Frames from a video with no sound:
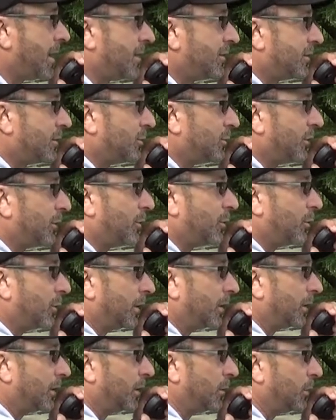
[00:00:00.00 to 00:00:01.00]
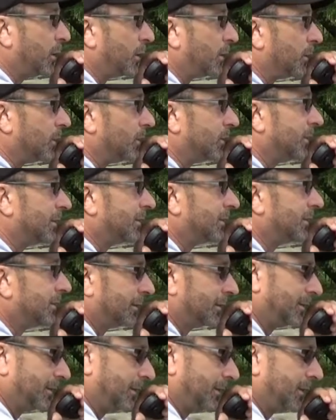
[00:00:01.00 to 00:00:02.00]
NASA with the one in the middle.
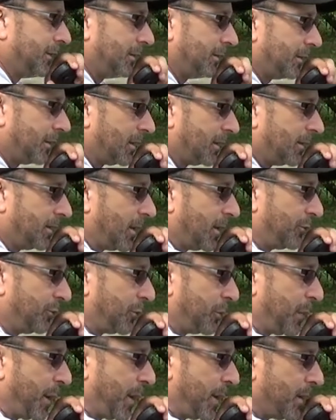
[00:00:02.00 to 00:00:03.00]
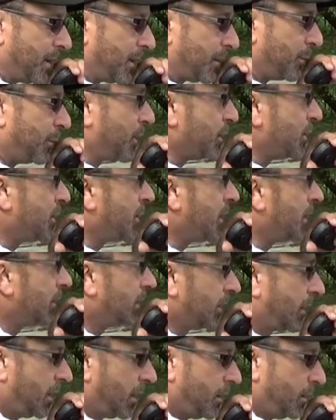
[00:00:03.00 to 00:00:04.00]
And uh, thanks for being there. Appreciate
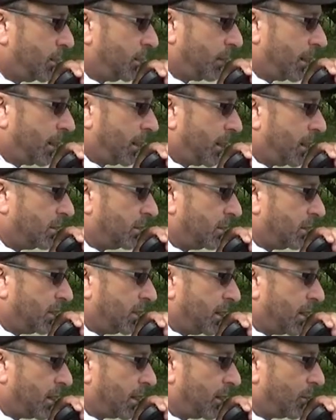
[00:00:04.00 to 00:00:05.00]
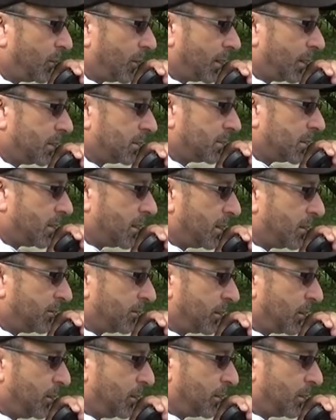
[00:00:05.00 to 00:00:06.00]
it. KU8AT NA1SA.
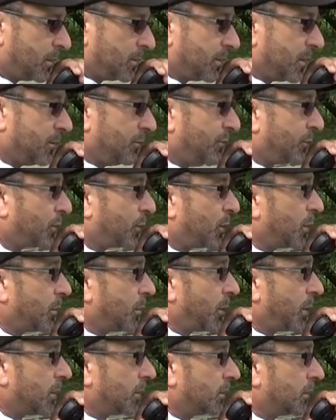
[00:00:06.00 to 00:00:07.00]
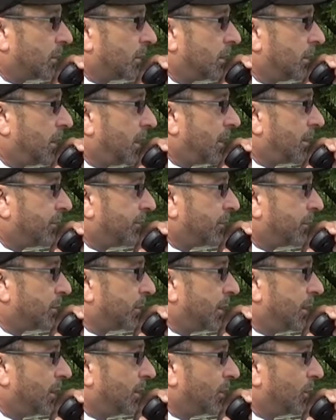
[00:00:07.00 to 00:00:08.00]
QRZ4 parks on the air from
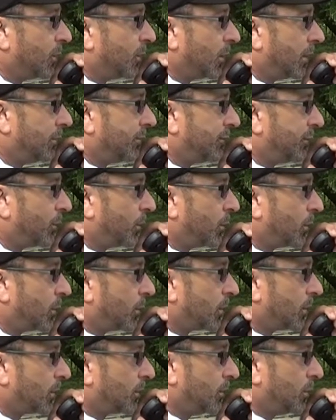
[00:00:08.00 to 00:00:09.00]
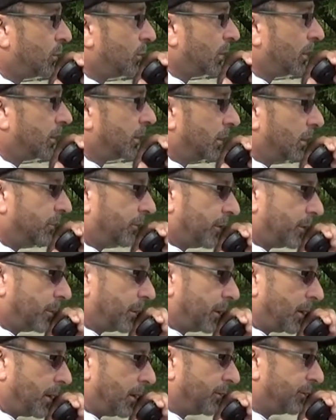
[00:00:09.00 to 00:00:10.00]
Kilo 1421,
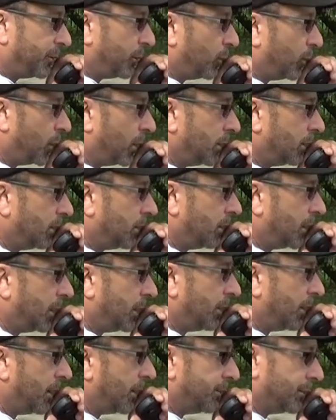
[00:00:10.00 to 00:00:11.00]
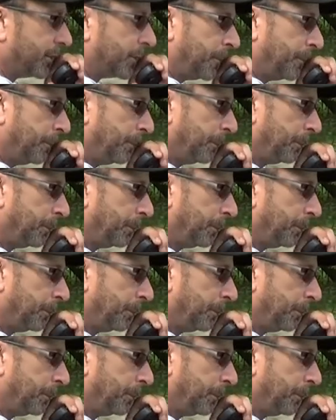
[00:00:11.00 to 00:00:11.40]
November Alpha 1, Sierra Alpha.